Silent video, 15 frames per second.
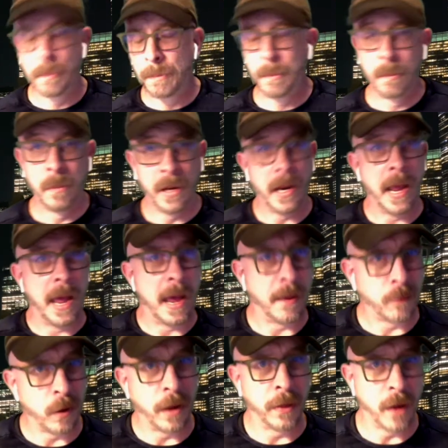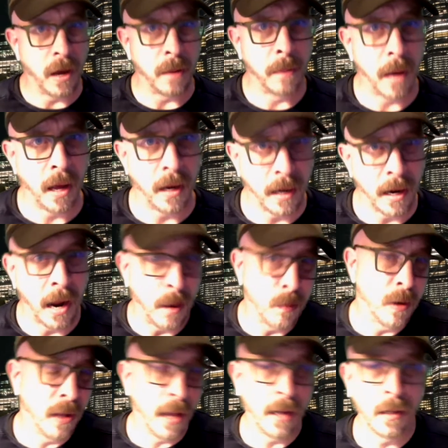But hey, after I thought about it, I
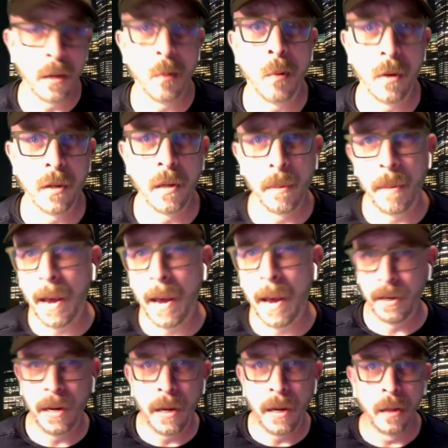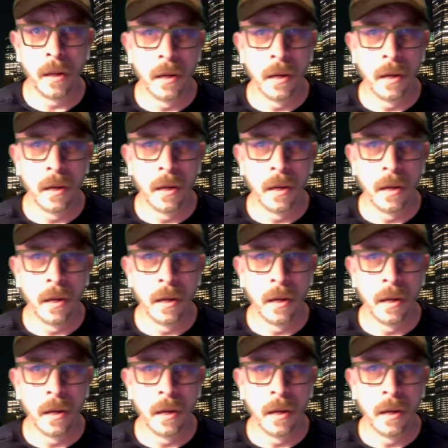realized it wasn't a bad deal.